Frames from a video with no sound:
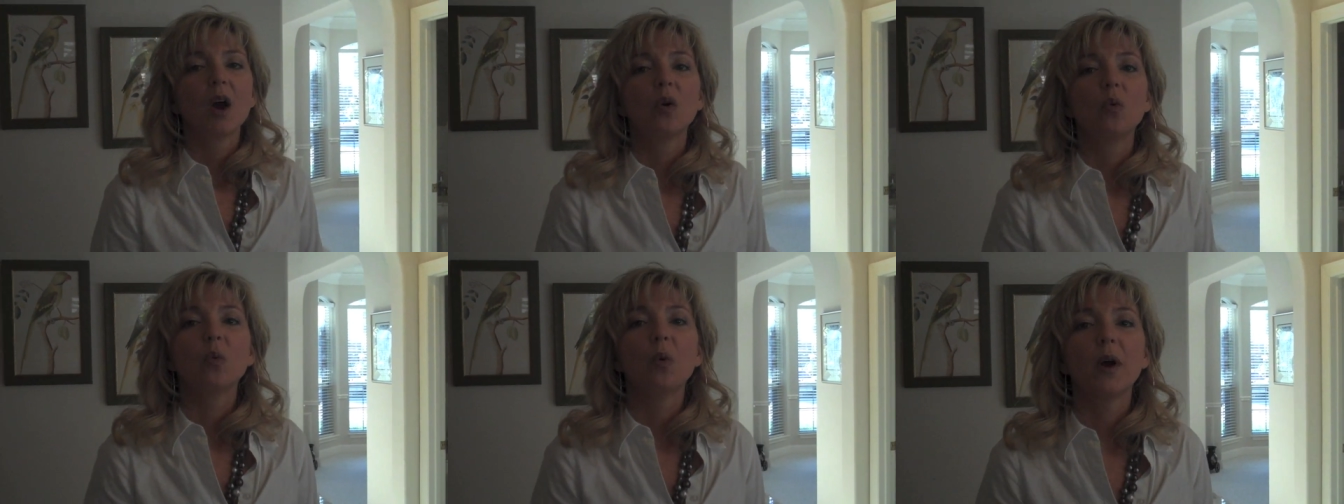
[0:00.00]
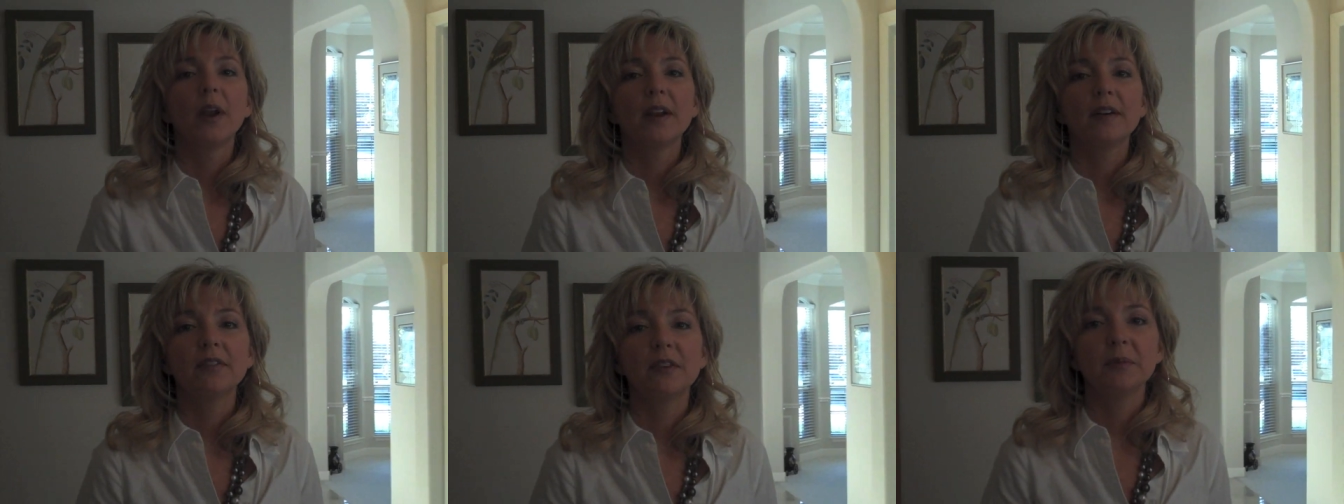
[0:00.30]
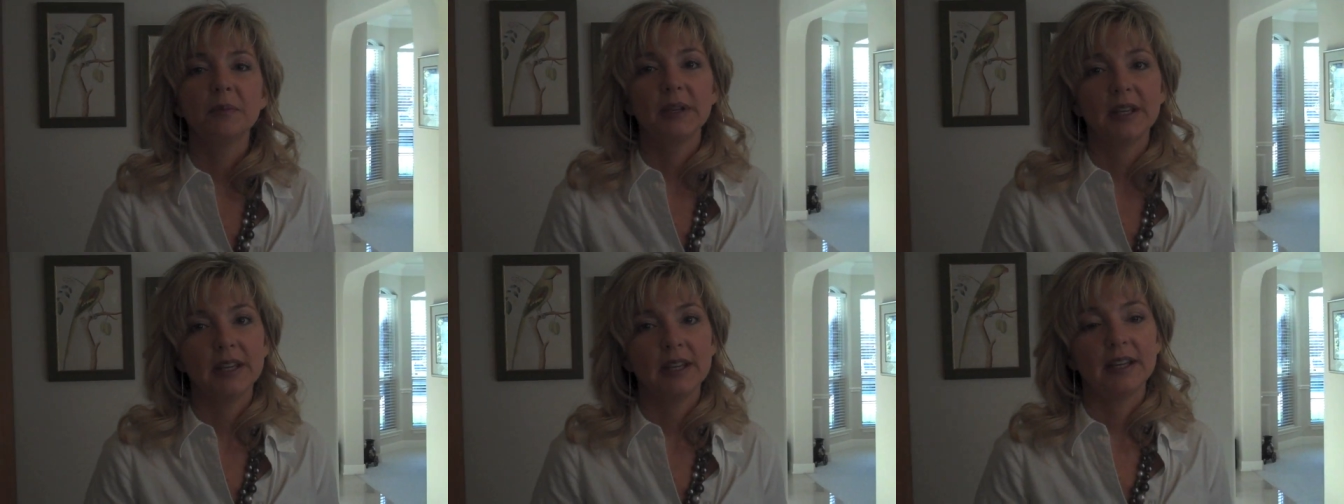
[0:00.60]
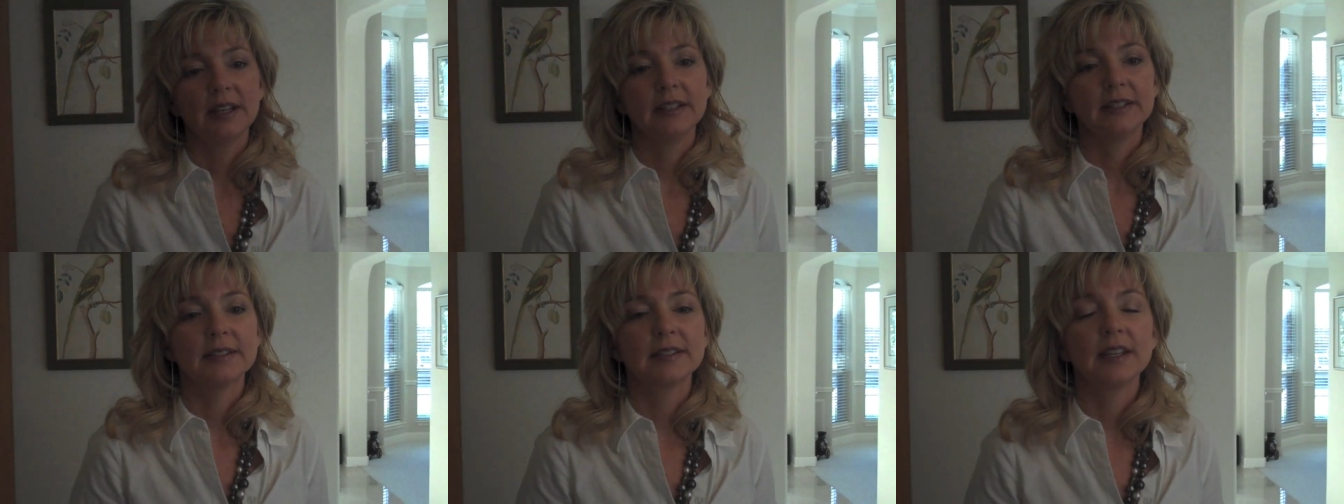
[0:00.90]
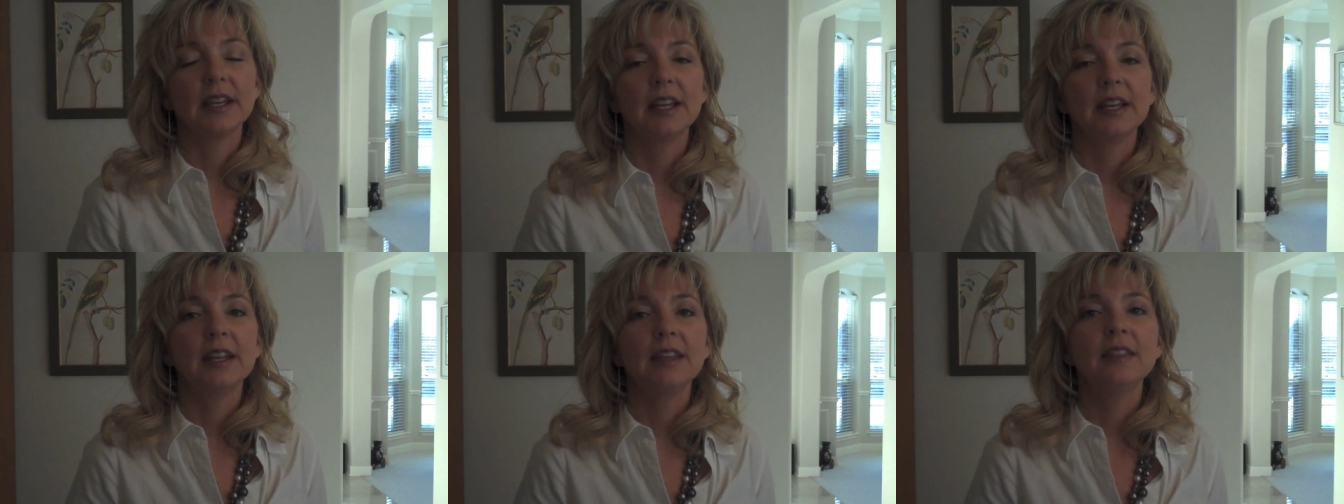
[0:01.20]
One of them is
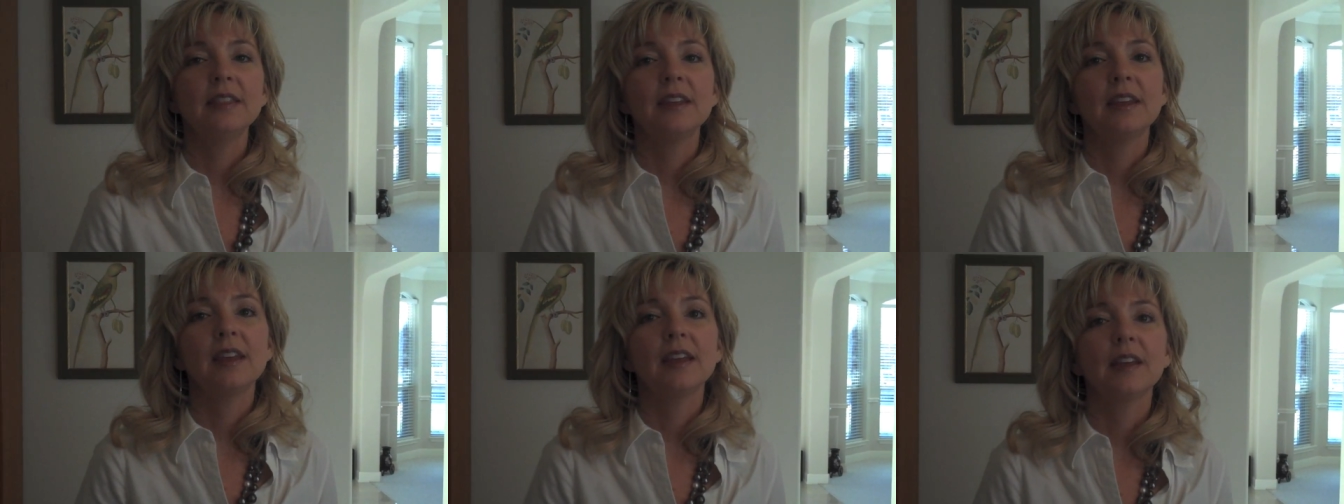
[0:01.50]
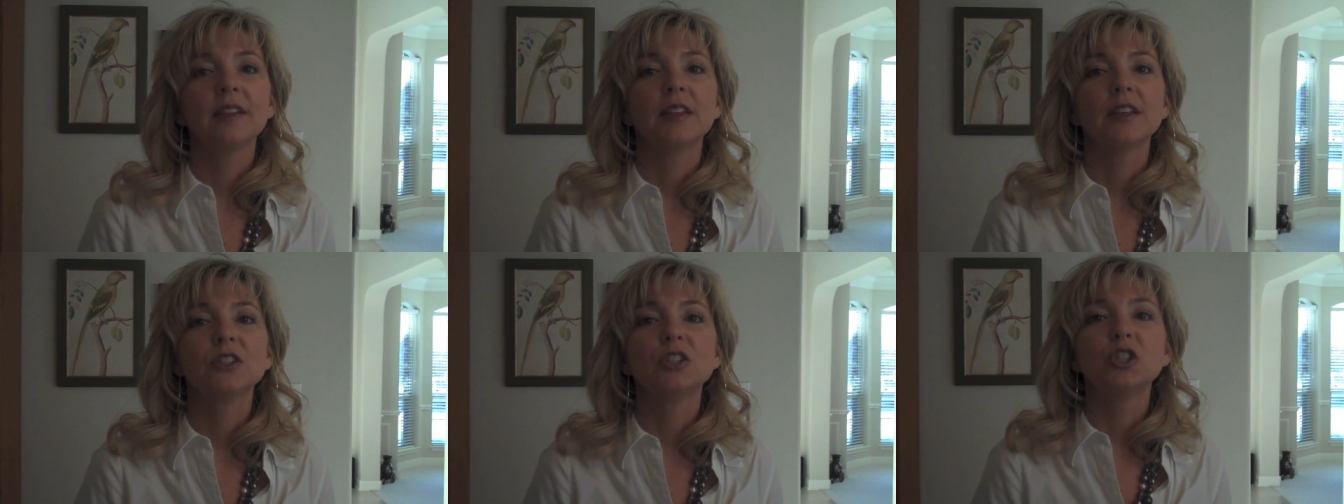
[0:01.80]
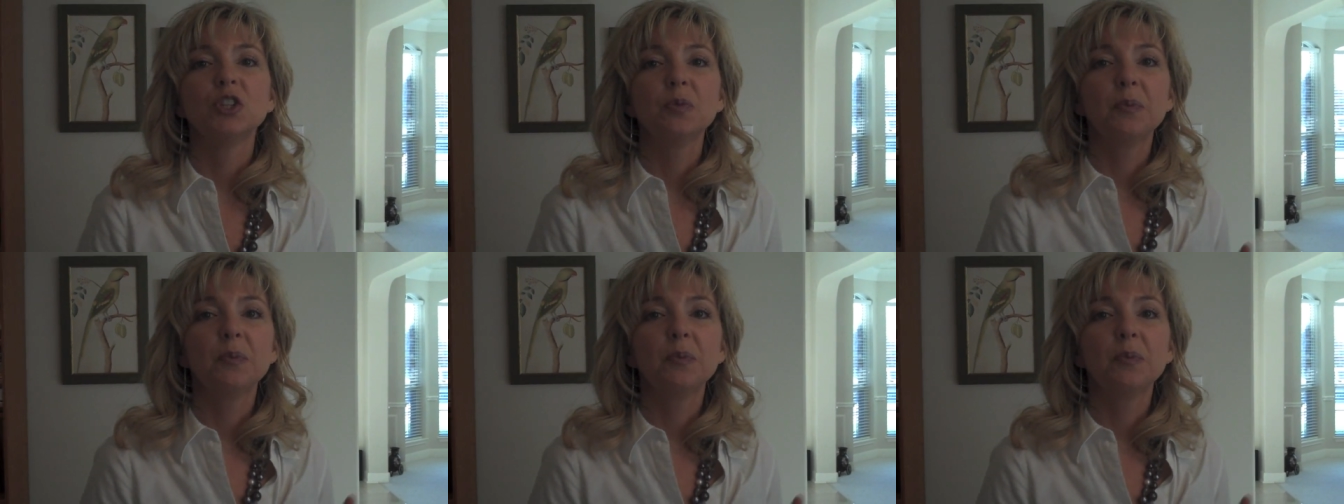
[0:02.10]
anything that you